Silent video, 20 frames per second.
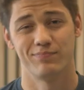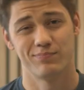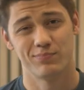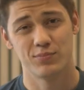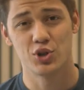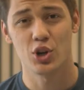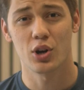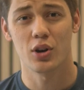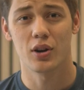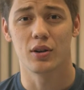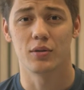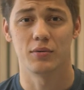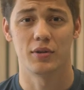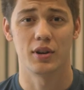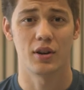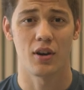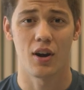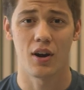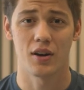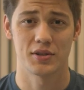Sure,
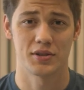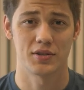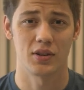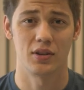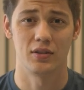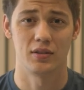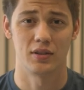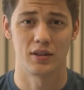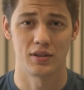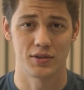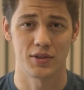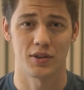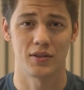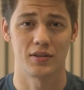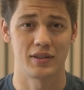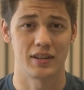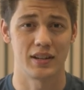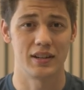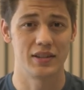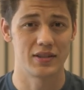there are still
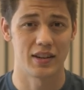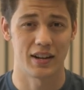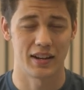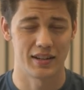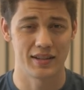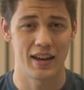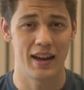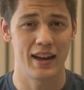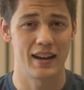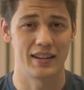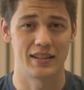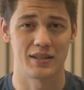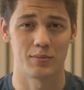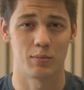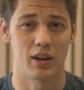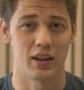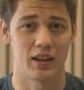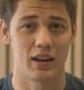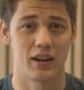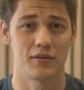uncertainties and anxieties in
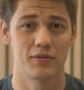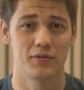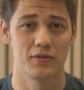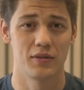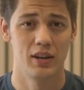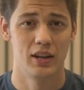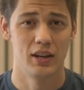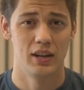my life,